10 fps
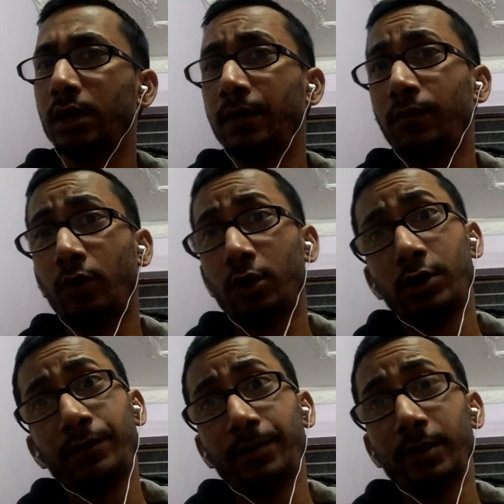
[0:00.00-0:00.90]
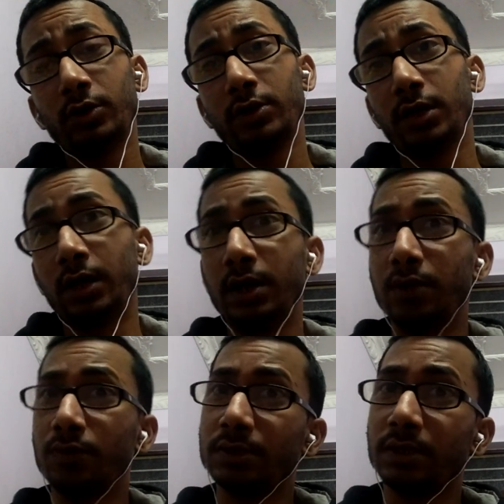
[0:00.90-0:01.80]
If out of 50,000,
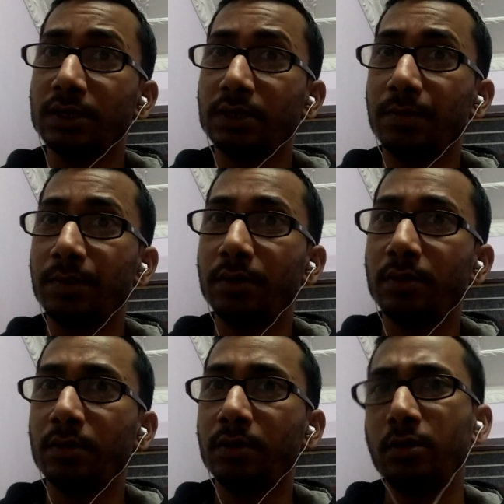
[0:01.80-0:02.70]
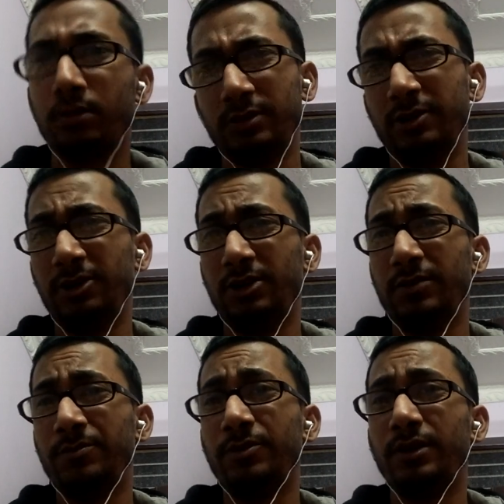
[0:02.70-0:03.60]
100 question is coming, out
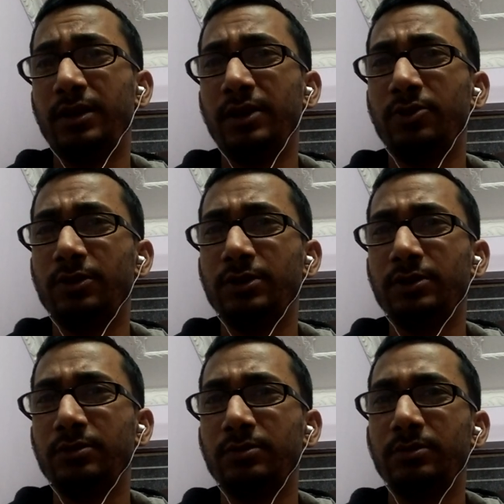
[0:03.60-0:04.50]
of 20,000,